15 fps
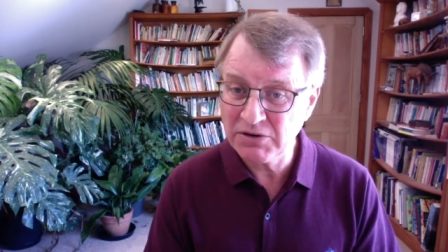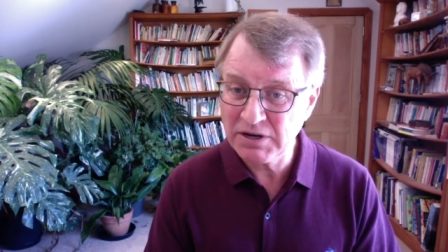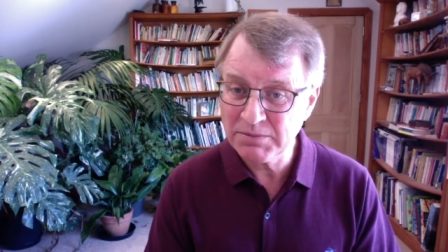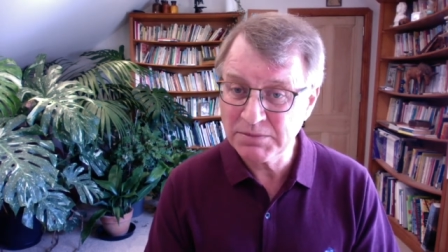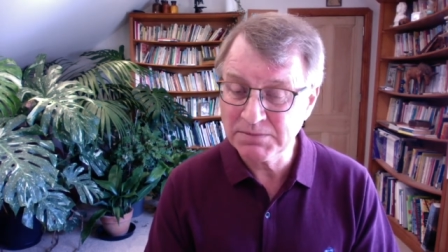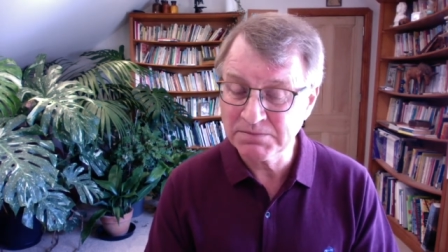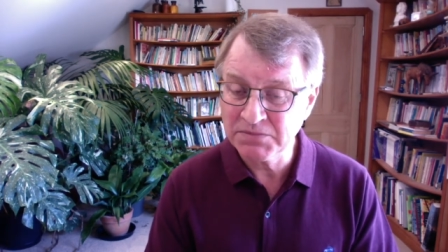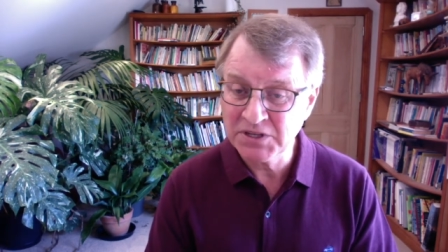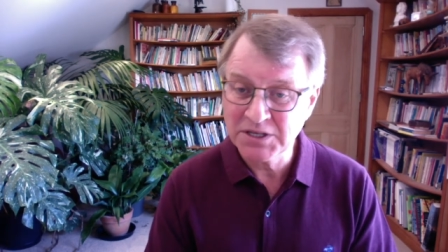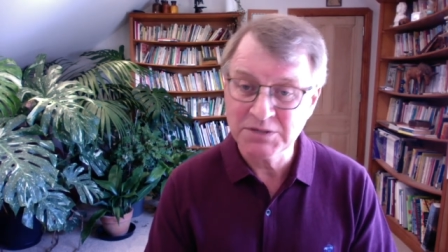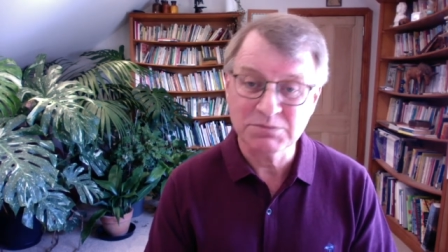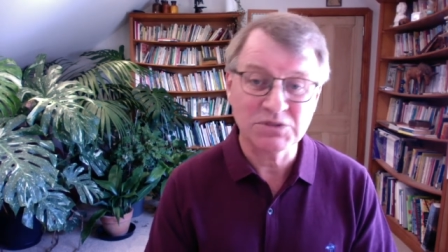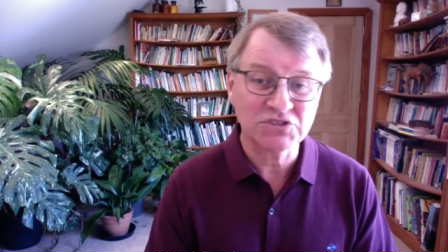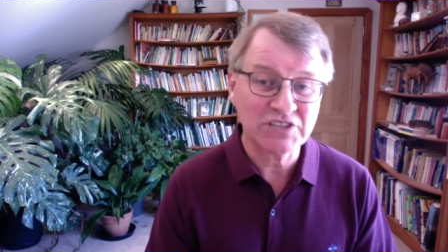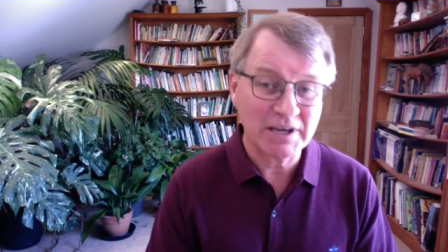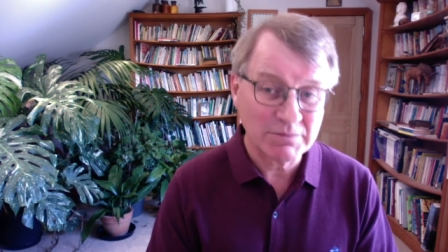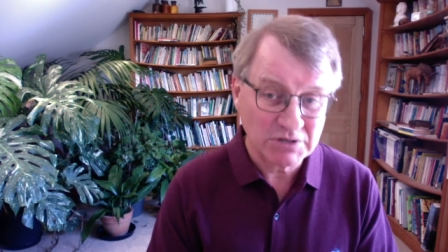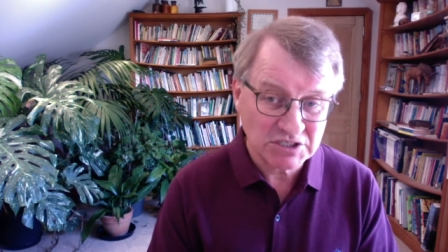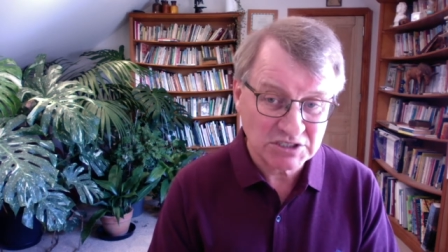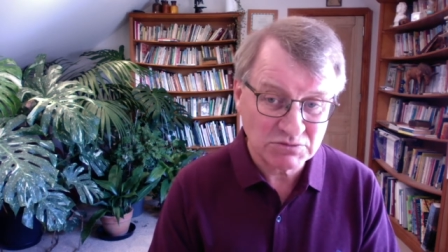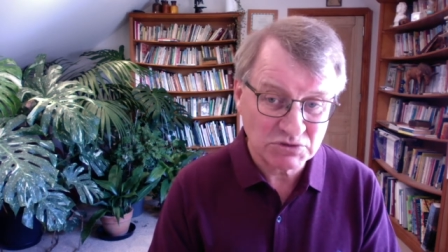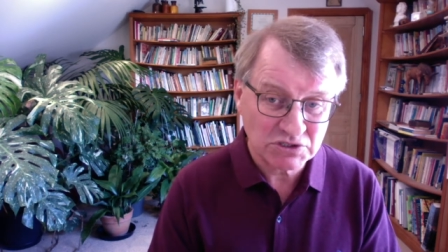up,
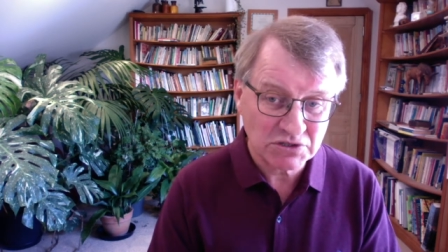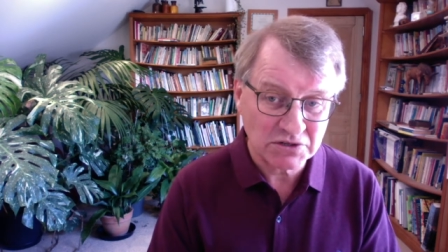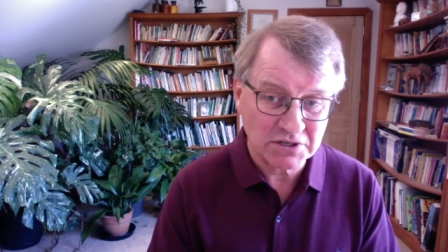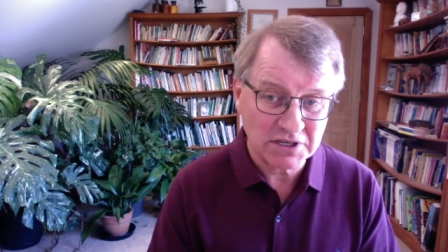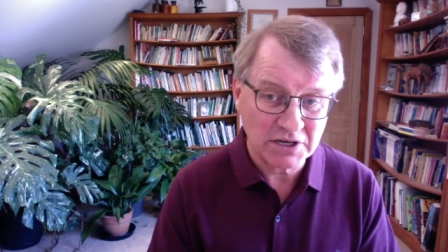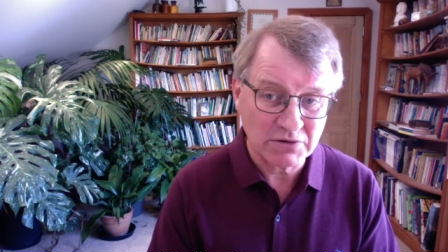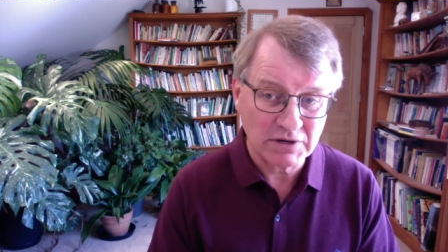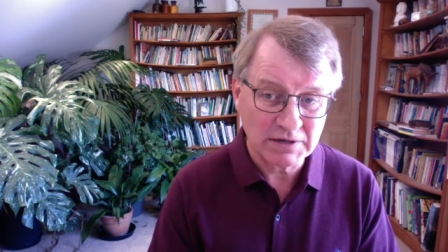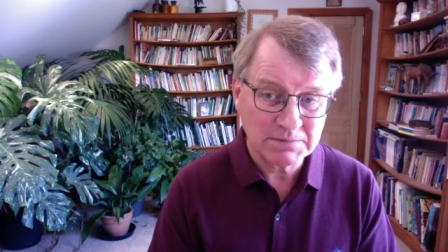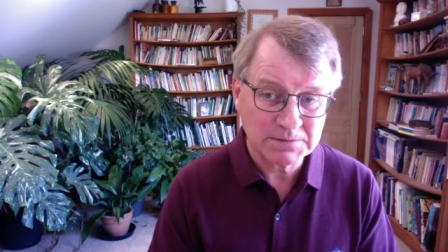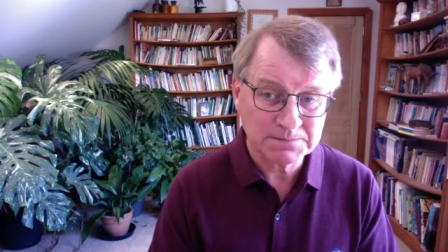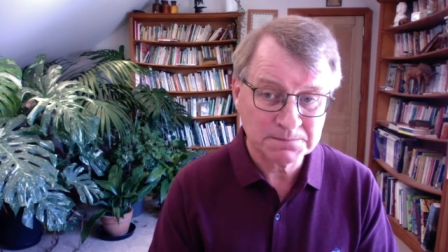metabolism's got to go up,